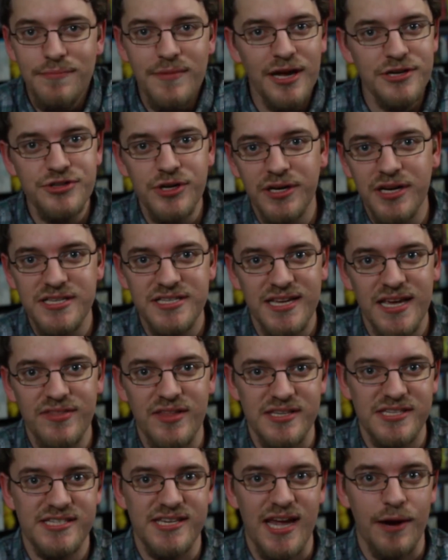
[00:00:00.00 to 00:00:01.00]
I'm not trying to say
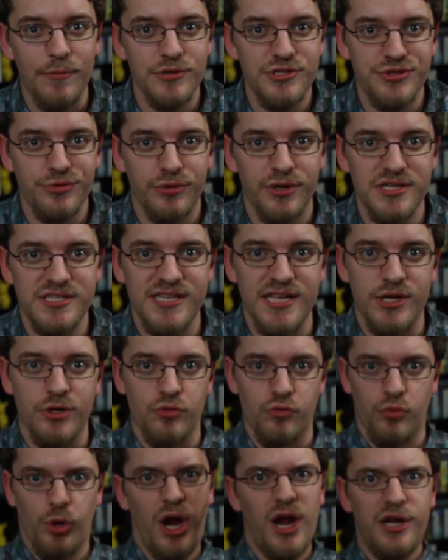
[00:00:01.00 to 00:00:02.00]
that Skyward Sword is the
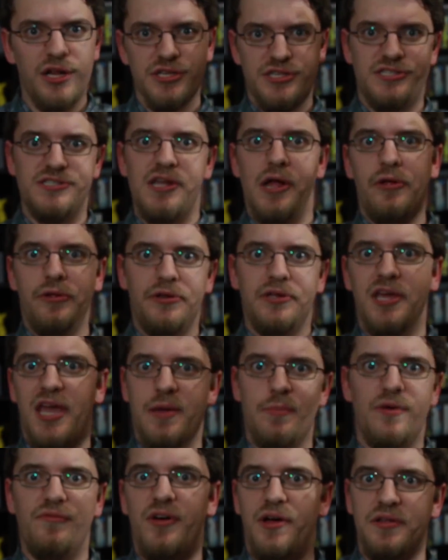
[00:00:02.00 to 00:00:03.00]
greatest Zelda
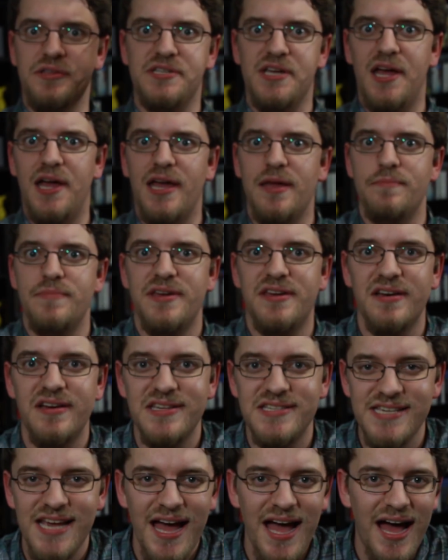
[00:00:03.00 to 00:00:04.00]
game of all time,
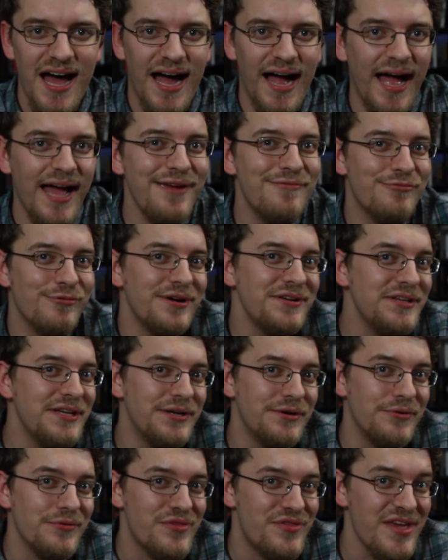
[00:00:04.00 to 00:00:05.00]
because I
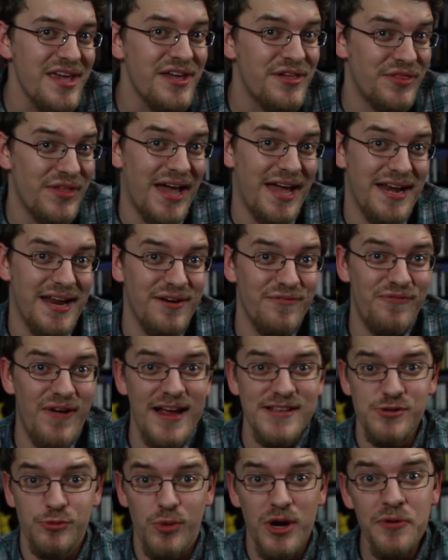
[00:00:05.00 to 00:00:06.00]
really don't think that. In
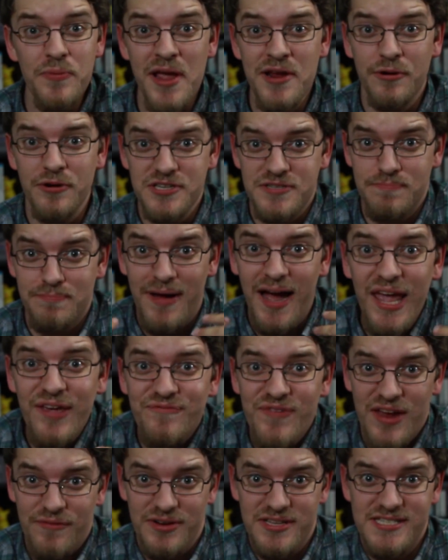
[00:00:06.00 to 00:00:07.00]
fact, Wind Waker is my
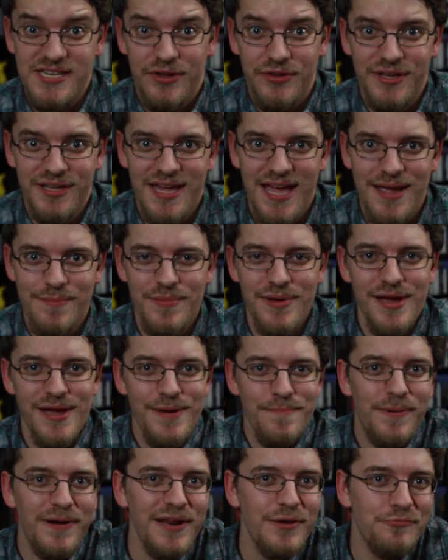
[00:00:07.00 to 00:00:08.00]
favorite Zelda game.
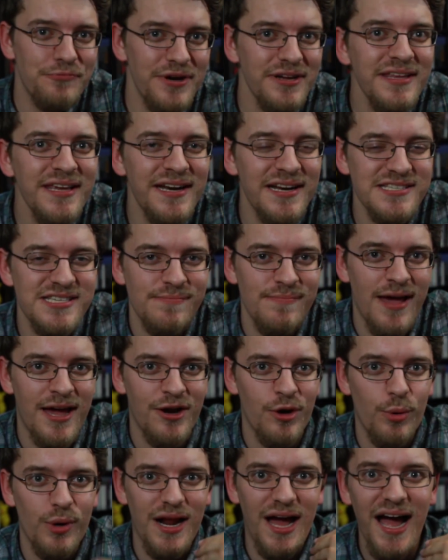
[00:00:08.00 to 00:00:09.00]
But it really doesn't
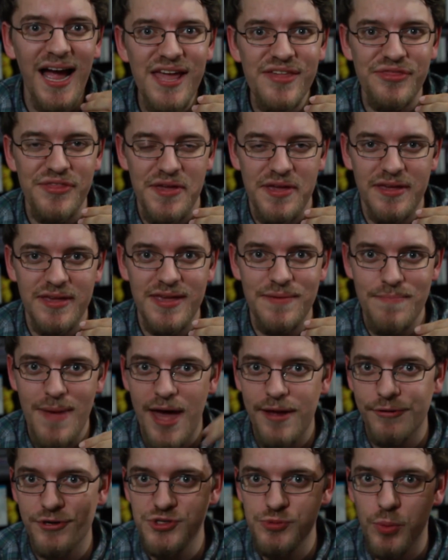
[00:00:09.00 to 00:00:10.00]
matter what I think, it
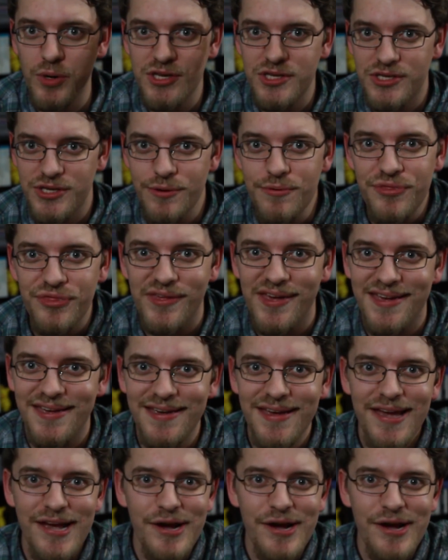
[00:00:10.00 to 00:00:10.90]
matters what you think.